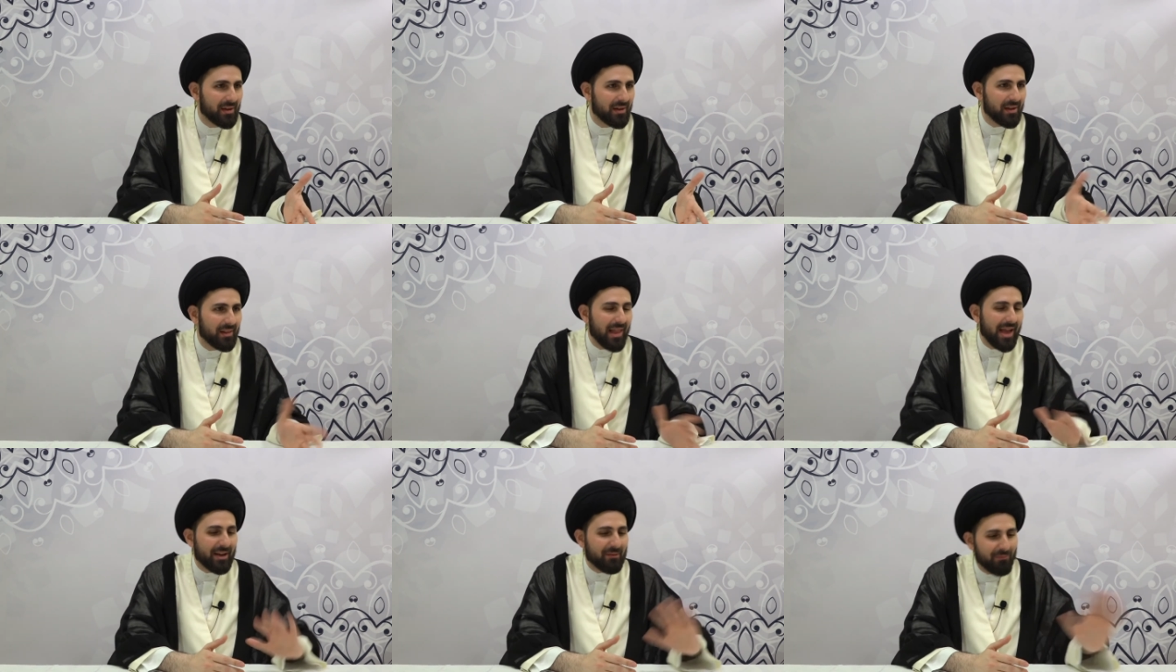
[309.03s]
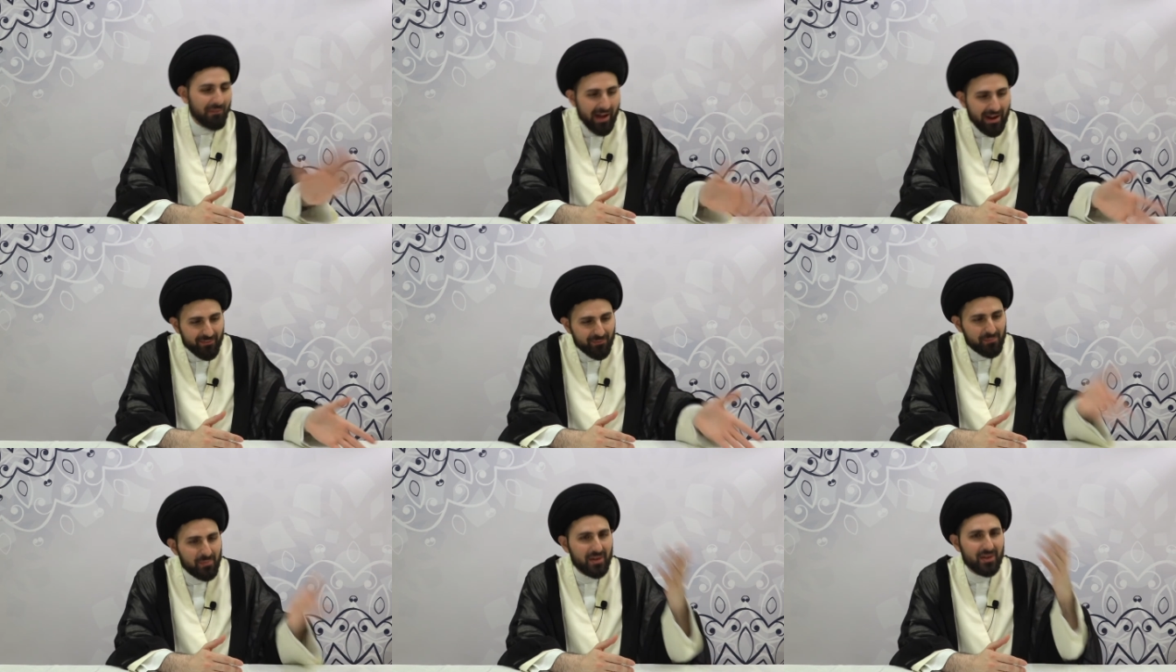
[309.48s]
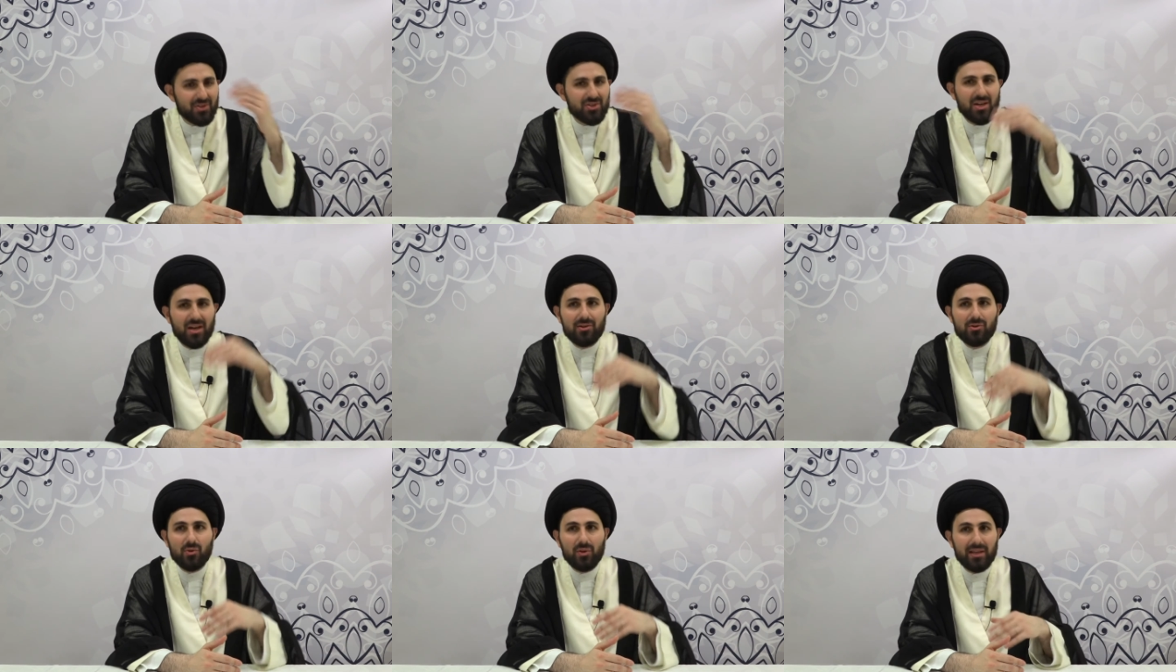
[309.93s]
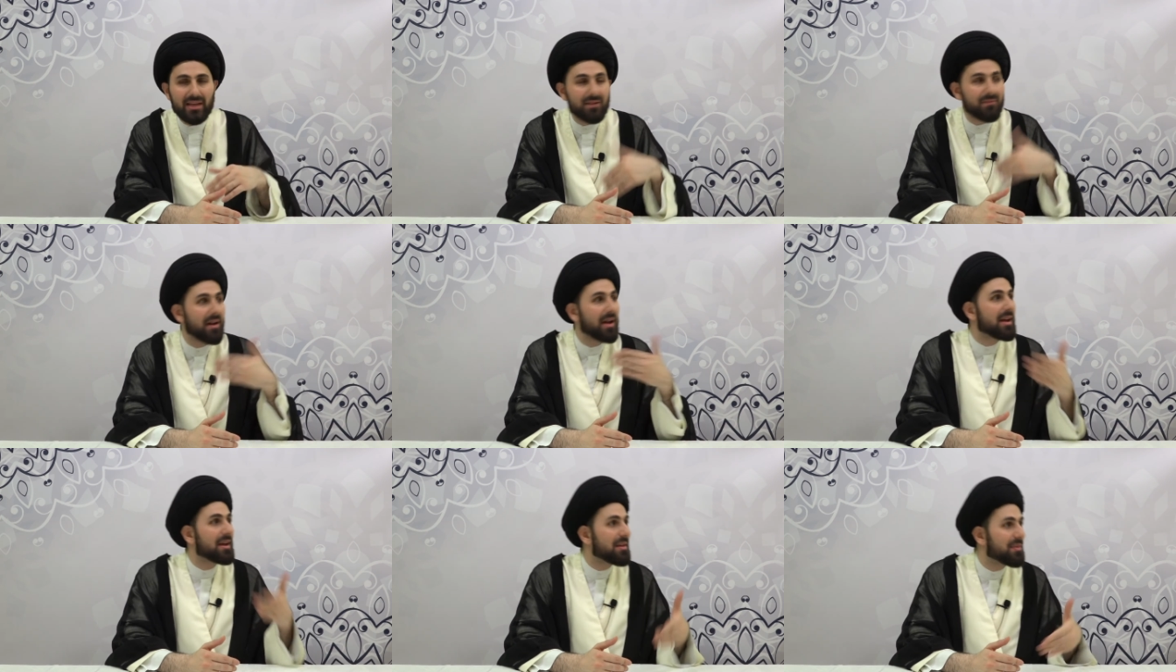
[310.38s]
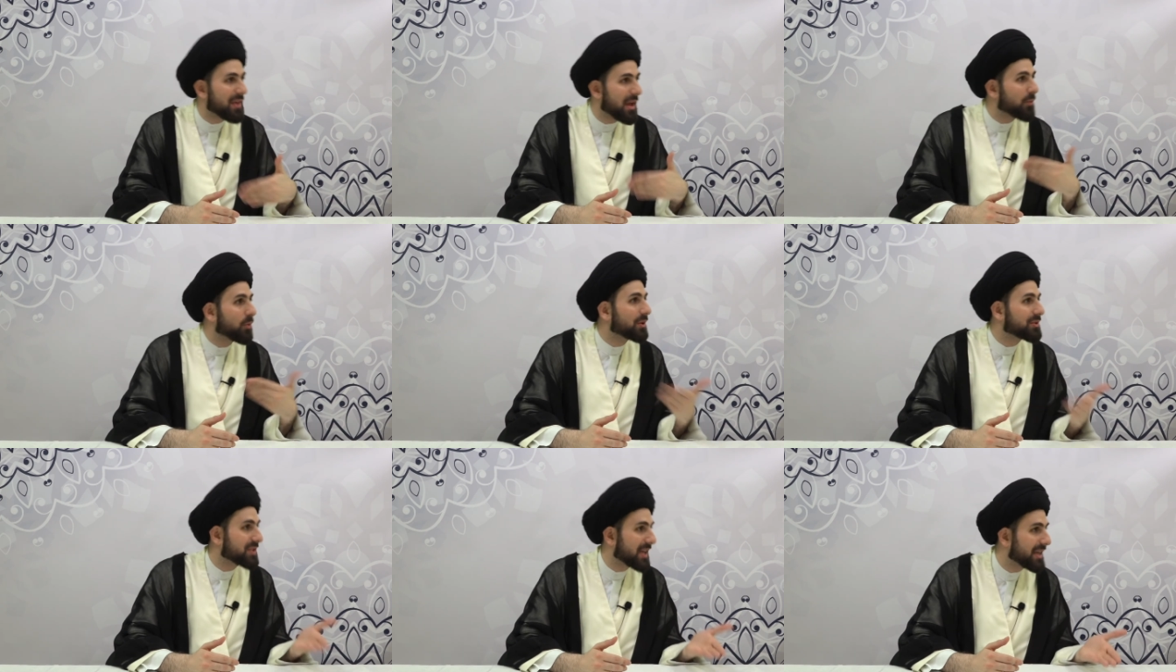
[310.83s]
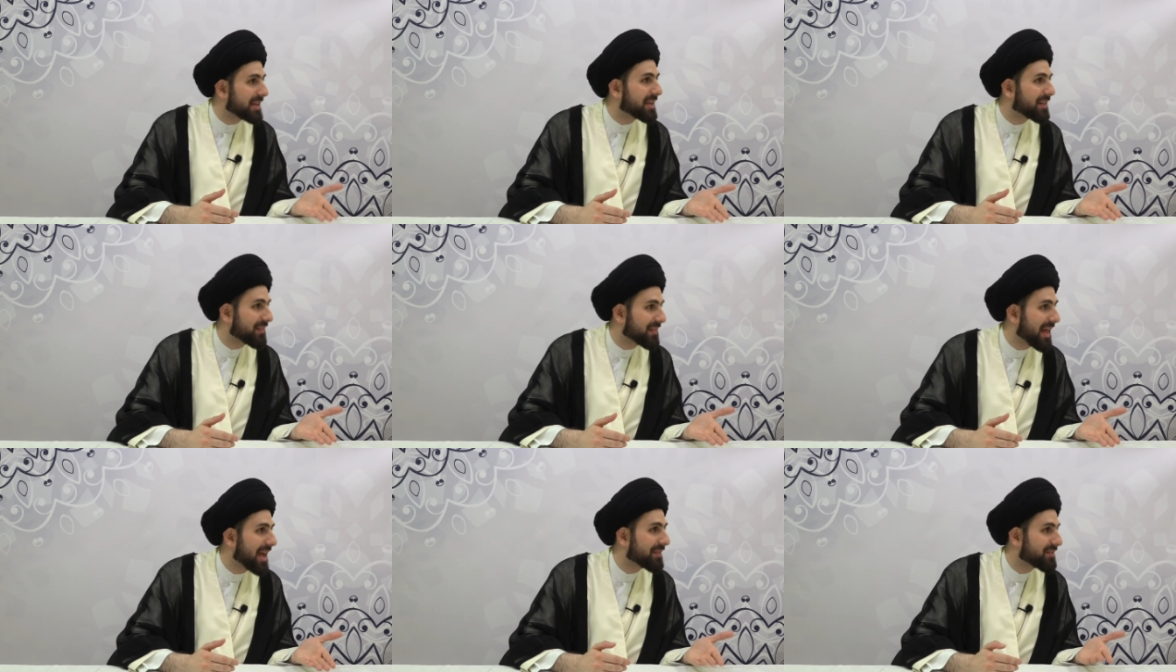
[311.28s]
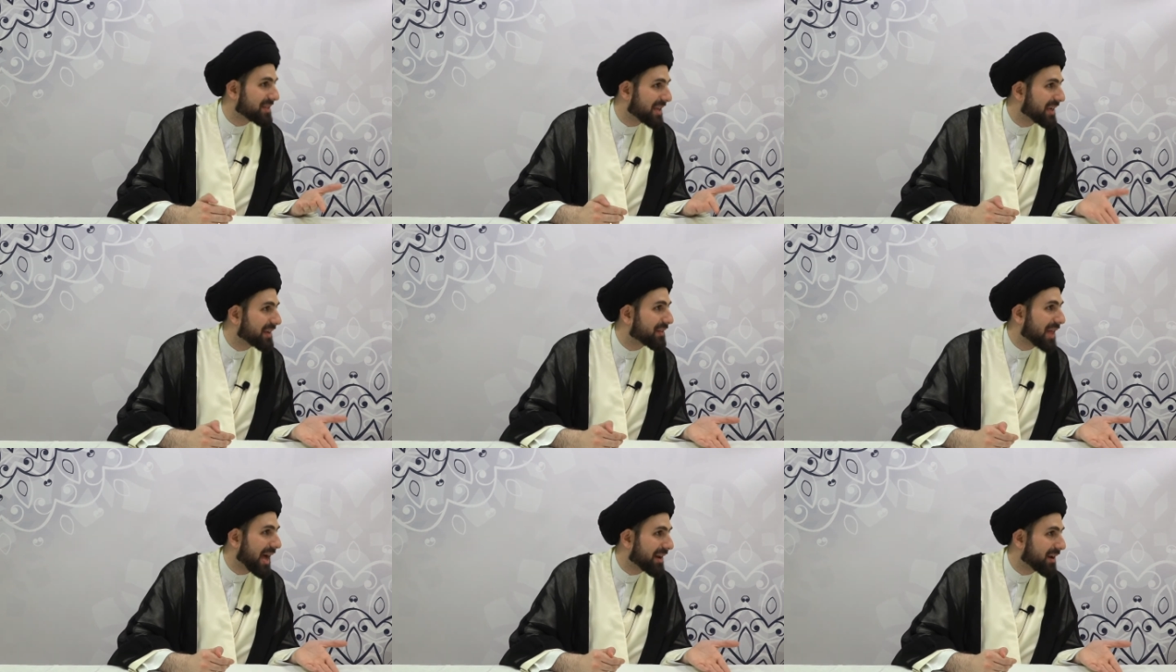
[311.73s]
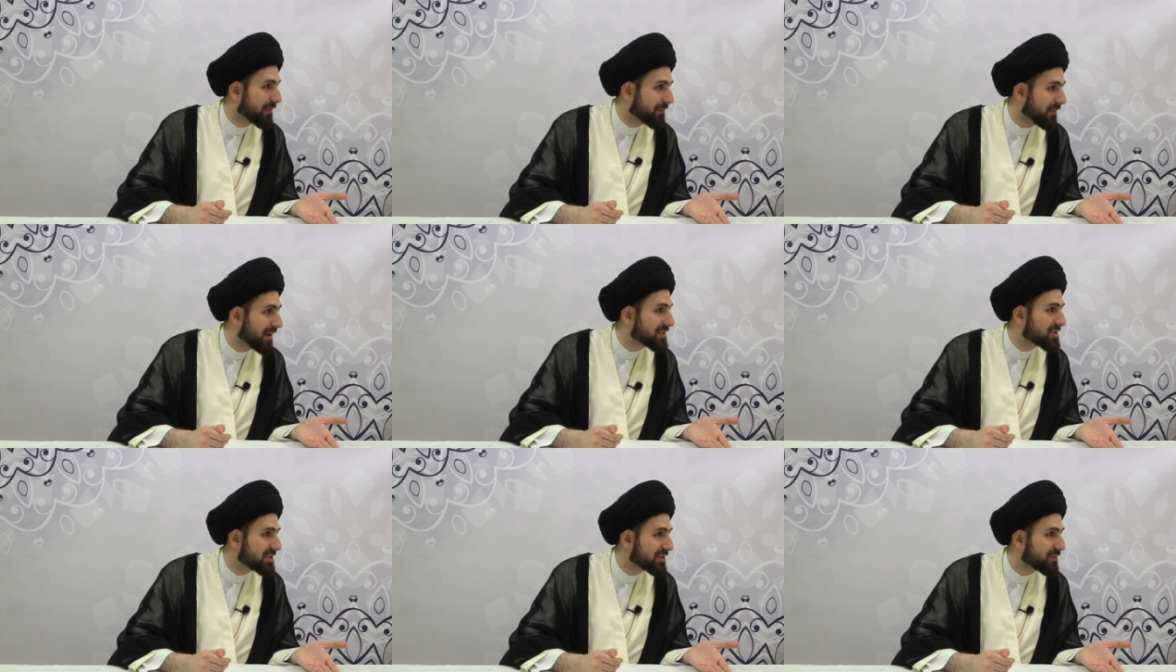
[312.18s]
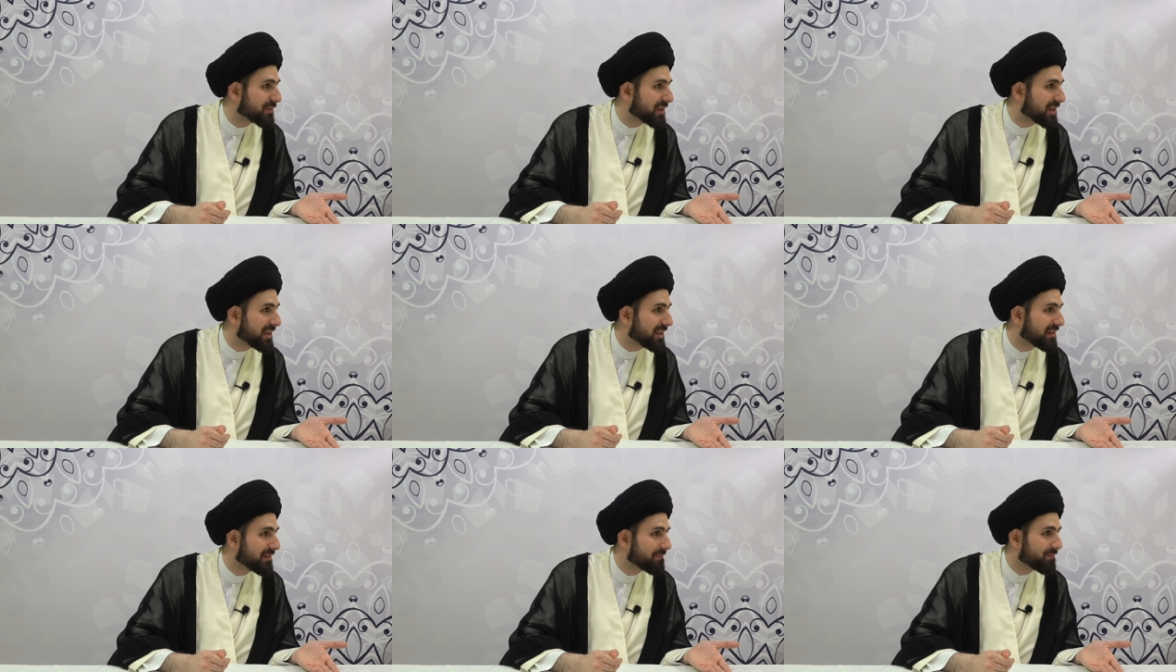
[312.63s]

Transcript: like 5 minutes and you leave, they will take that offensively,